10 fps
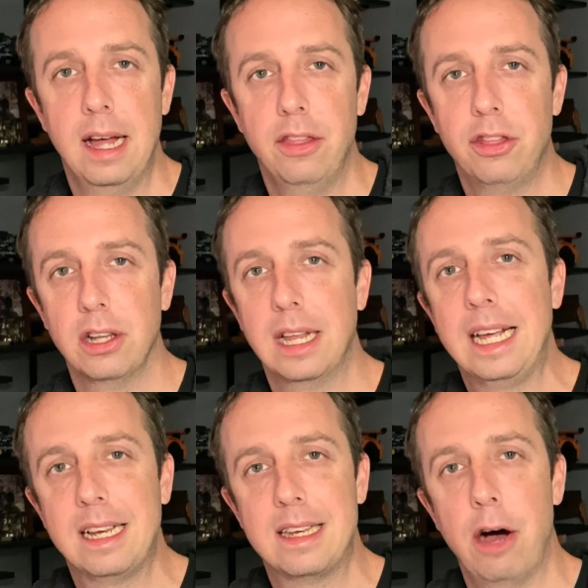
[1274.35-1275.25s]
the
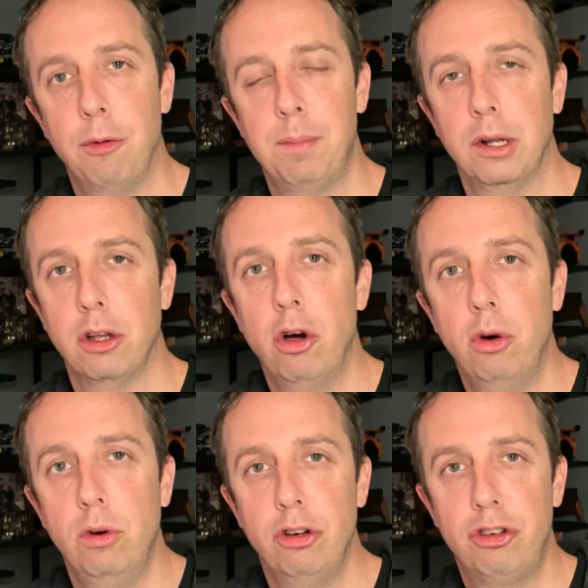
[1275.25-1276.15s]
link down
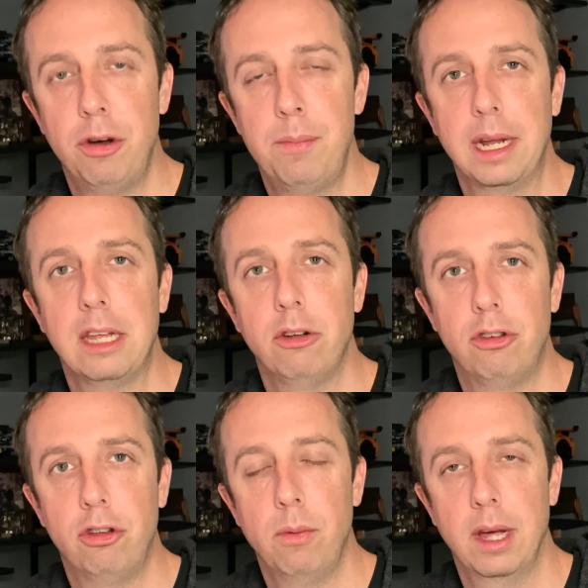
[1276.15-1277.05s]
below should bring you
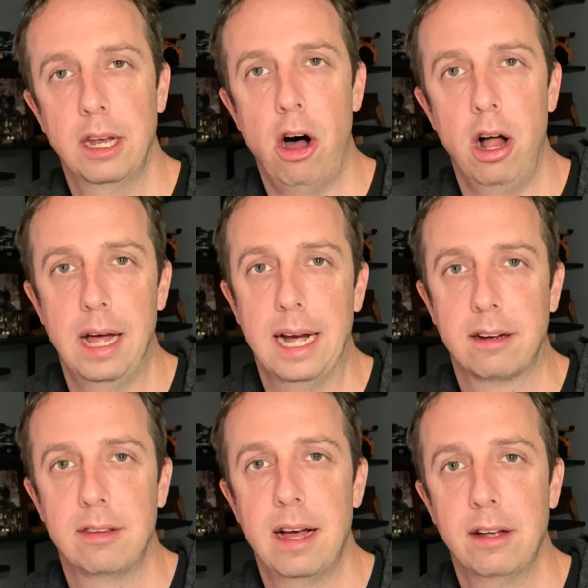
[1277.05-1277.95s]
to an
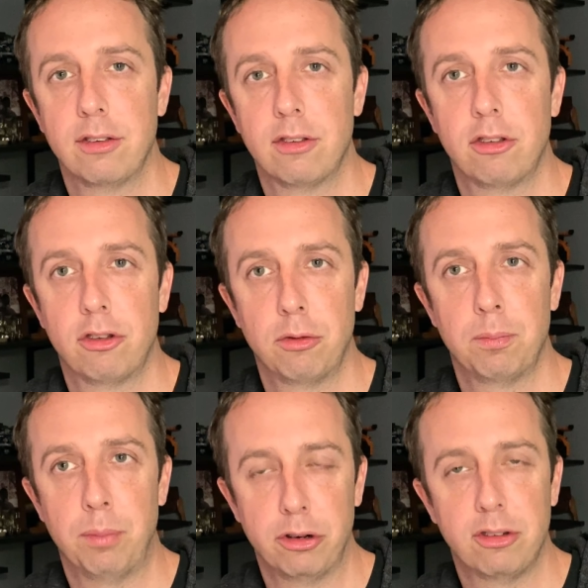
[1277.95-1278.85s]
all-access
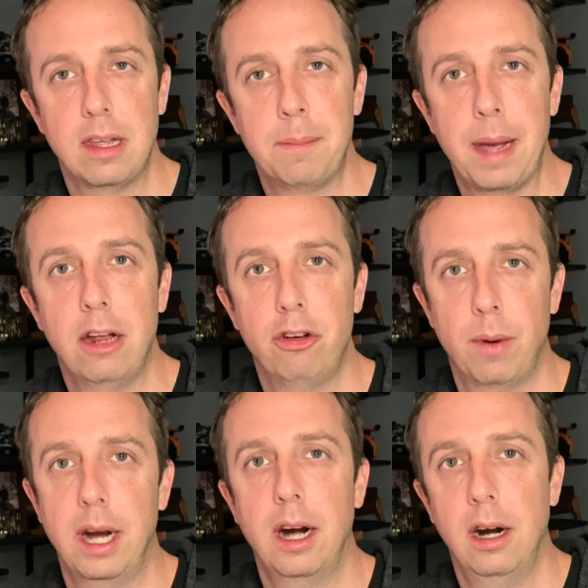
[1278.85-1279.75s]
purchasing page
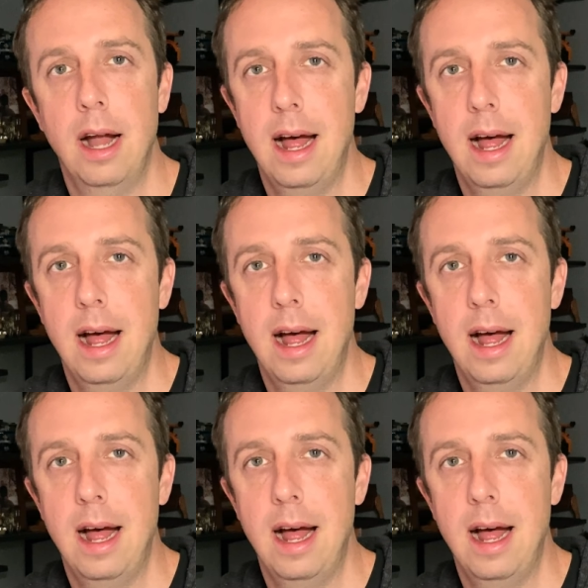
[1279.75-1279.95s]
where